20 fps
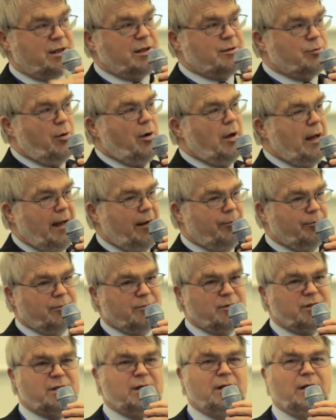is what
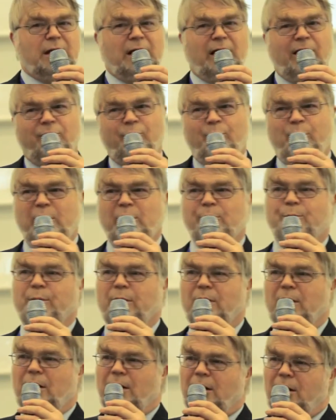happens if
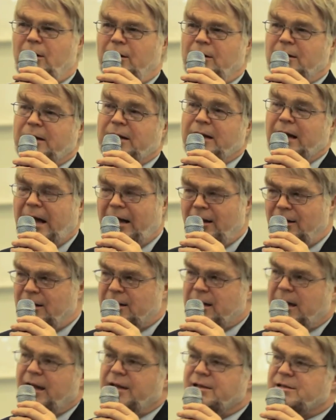people are
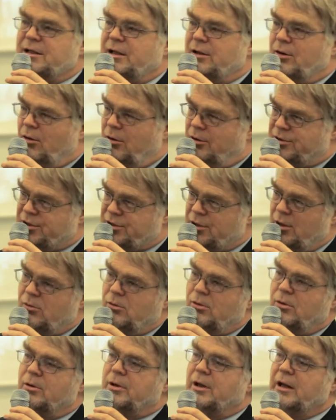allocated or
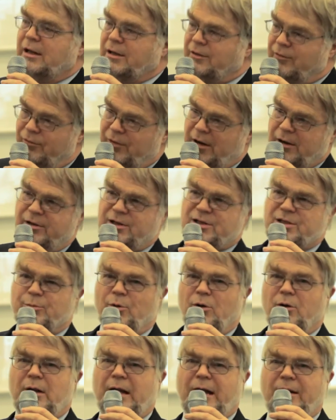sold very
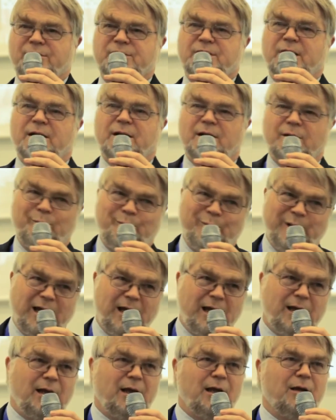small housing at the
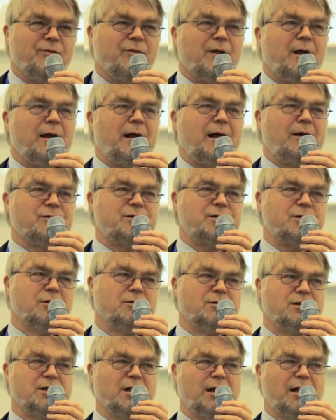beginning of their
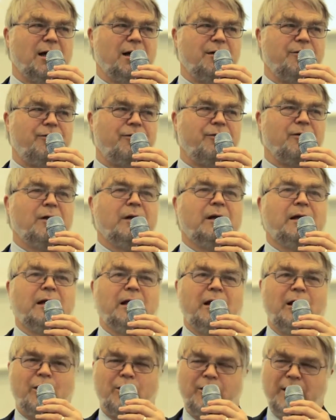household life.
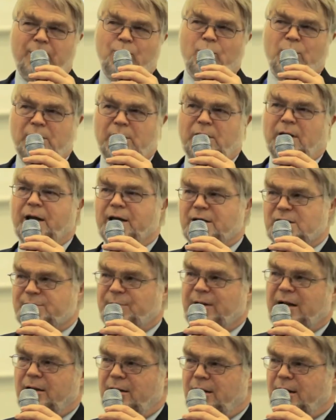They will
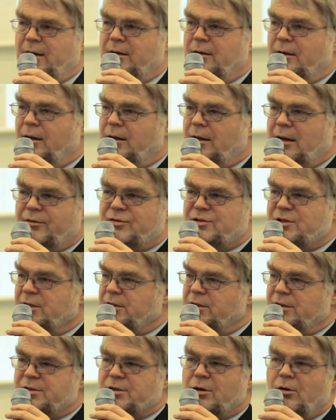expand it. And I've
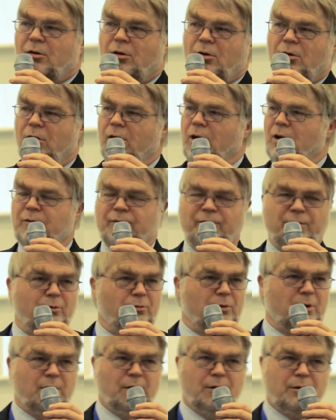seen this all over the
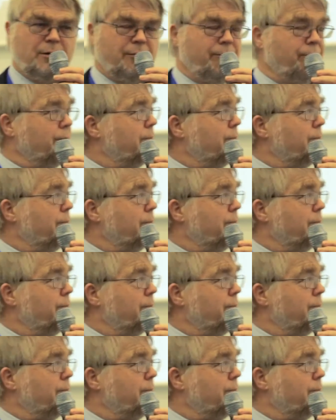world.